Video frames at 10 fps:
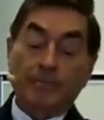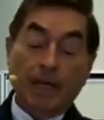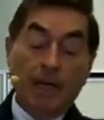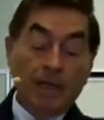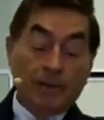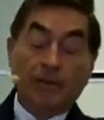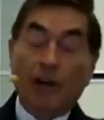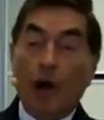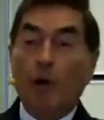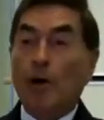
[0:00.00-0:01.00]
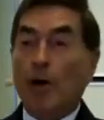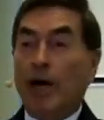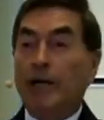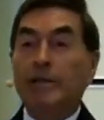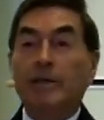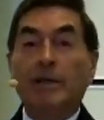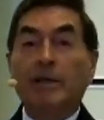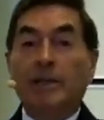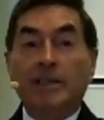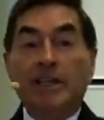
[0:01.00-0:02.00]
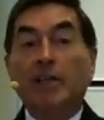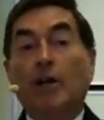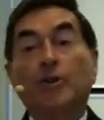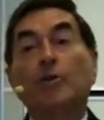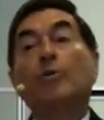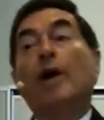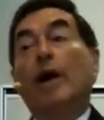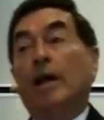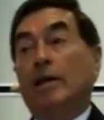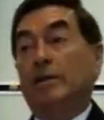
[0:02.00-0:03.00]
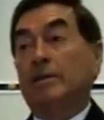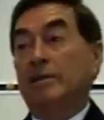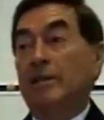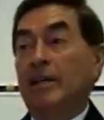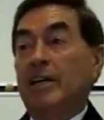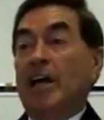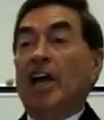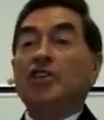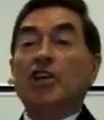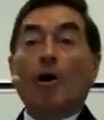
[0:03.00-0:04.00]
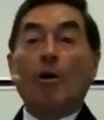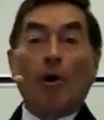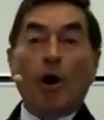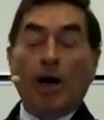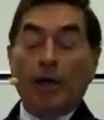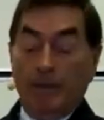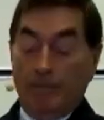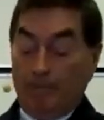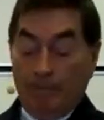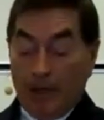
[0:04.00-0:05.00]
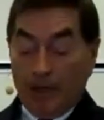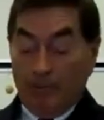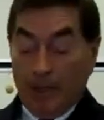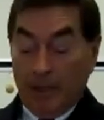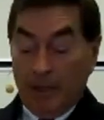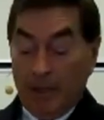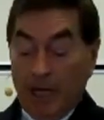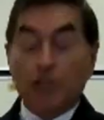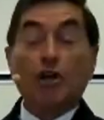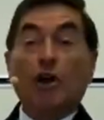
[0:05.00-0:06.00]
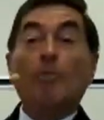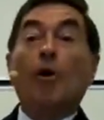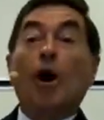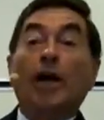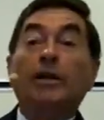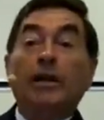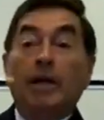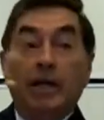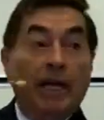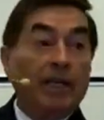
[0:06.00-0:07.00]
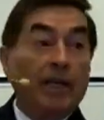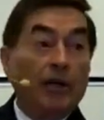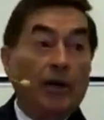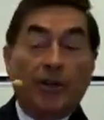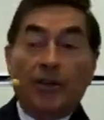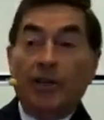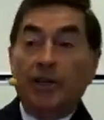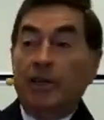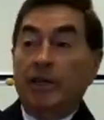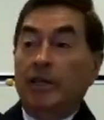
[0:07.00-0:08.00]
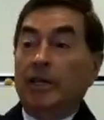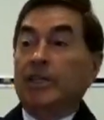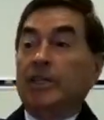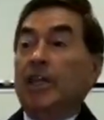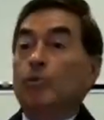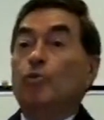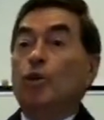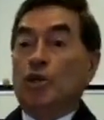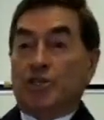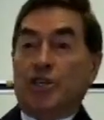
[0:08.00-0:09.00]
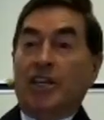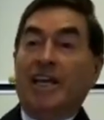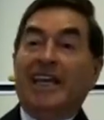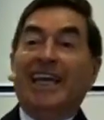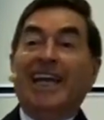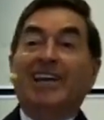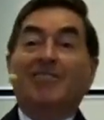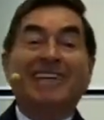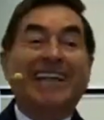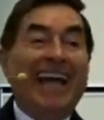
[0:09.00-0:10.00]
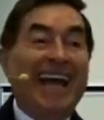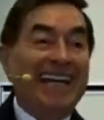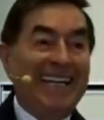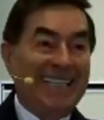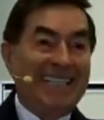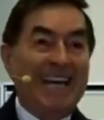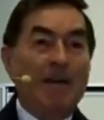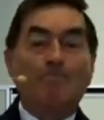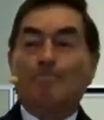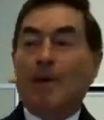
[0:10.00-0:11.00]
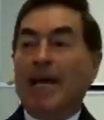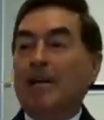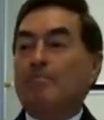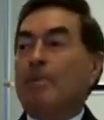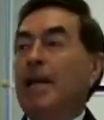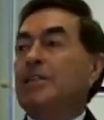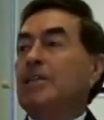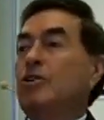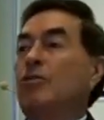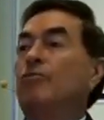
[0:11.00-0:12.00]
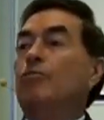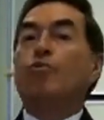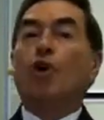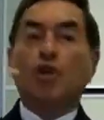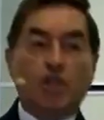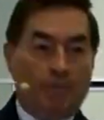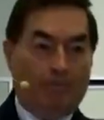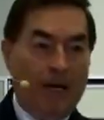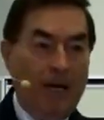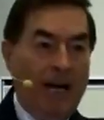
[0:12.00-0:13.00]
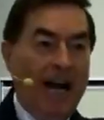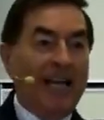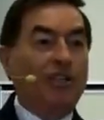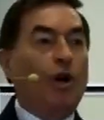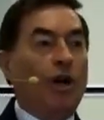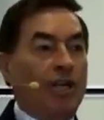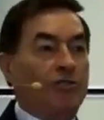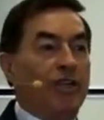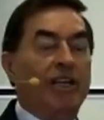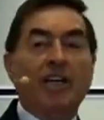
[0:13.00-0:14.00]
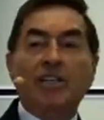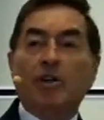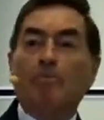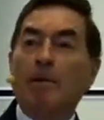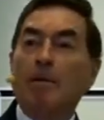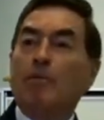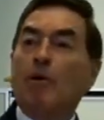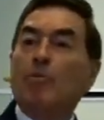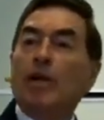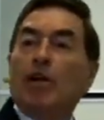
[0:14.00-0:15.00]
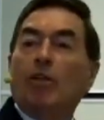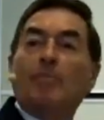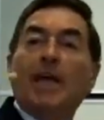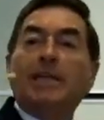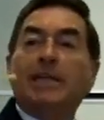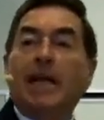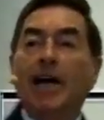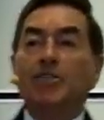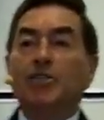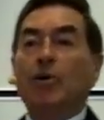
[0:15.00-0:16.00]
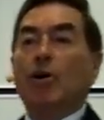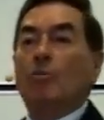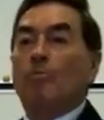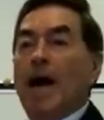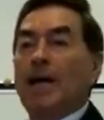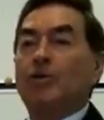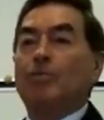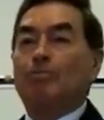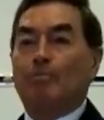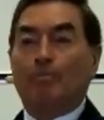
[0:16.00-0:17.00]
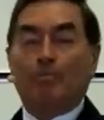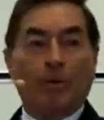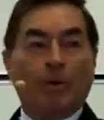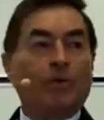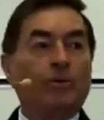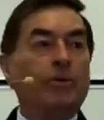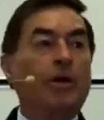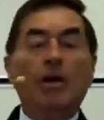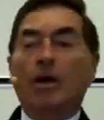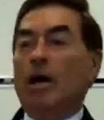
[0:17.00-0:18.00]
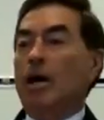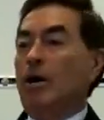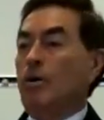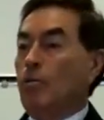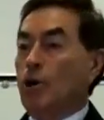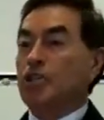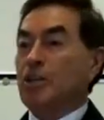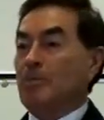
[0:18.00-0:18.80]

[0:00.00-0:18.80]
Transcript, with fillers: Rehoboam did not do well. And Jeroboam, pardon me, and Jeroboam in the north did worse. He created a play, places of worship, idolatry, so people will not be enticed to go back to, to uh, worship at